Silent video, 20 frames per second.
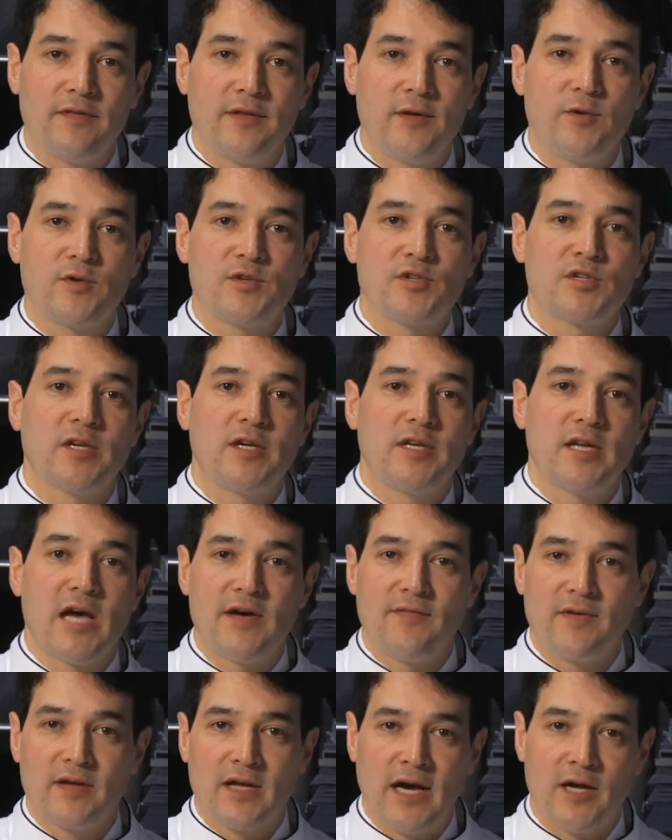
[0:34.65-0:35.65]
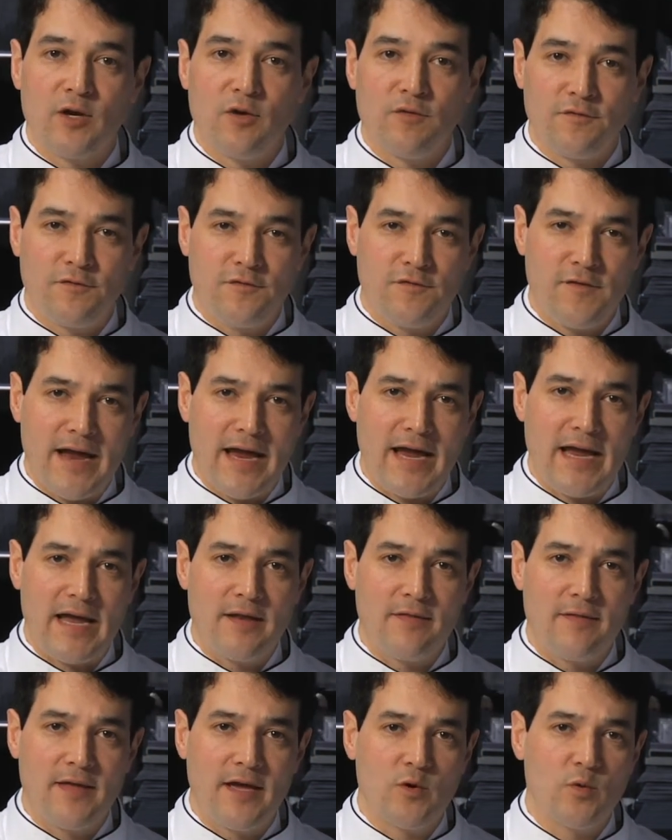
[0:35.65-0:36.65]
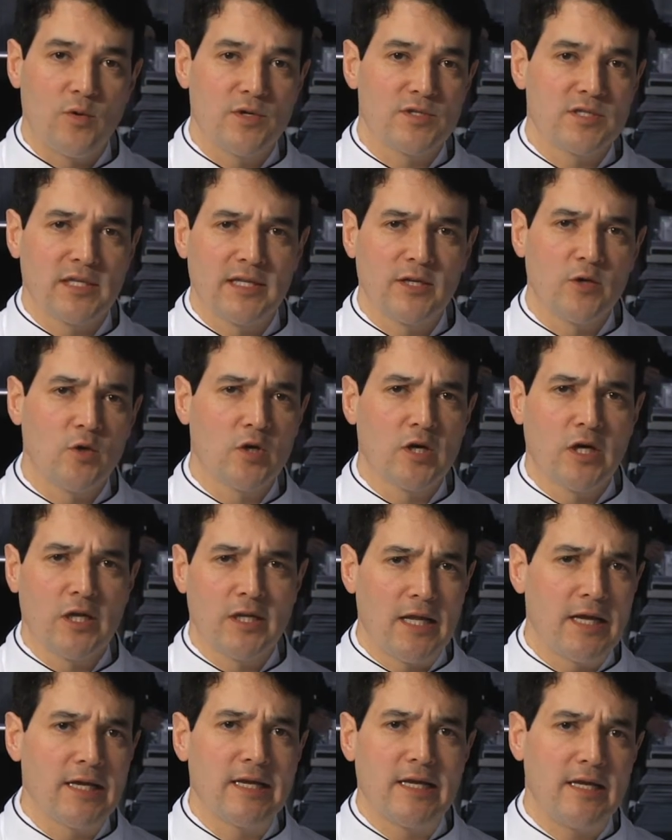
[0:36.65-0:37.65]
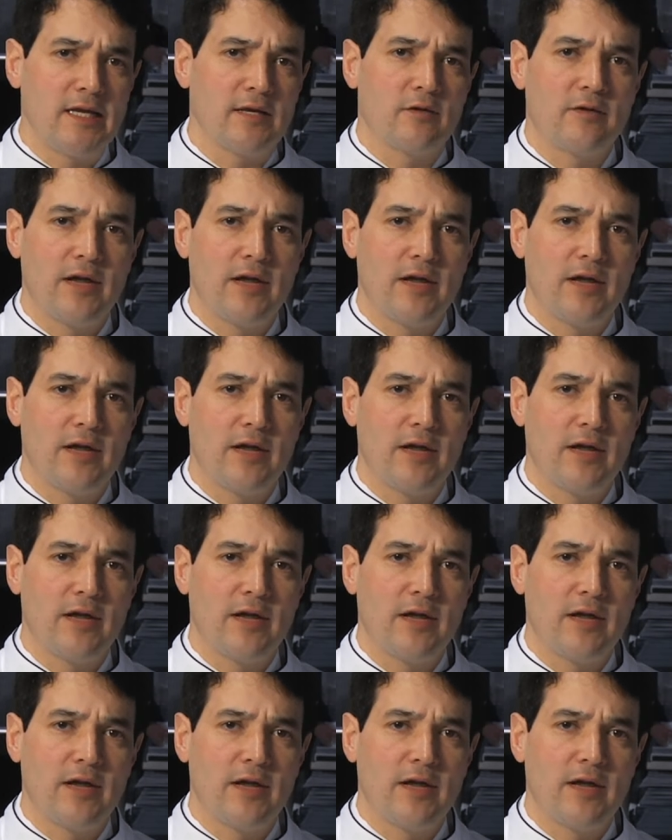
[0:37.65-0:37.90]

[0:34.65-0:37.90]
There was an avocado fan that was a little clunky,